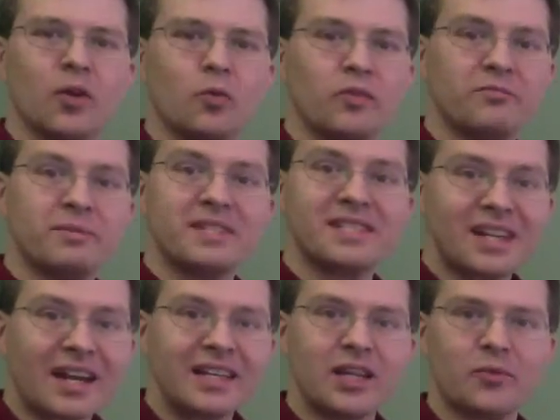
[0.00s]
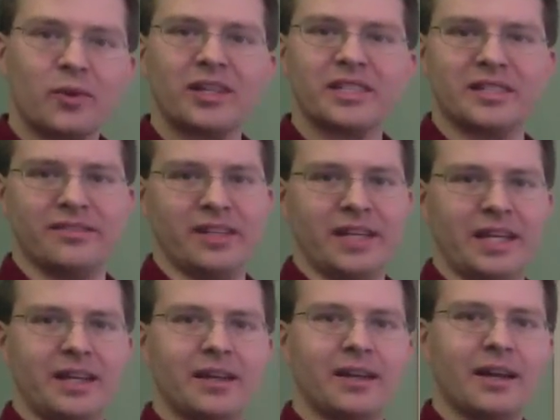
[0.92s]
we've been studying
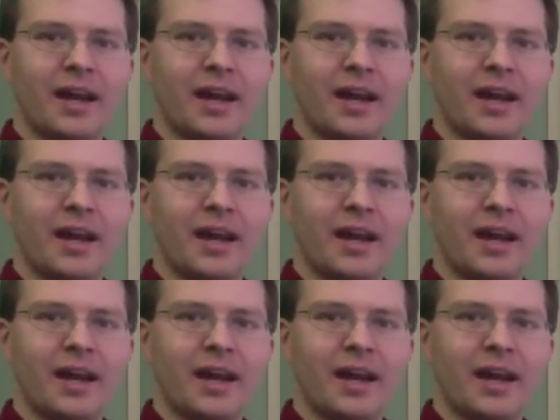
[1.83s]
relativity.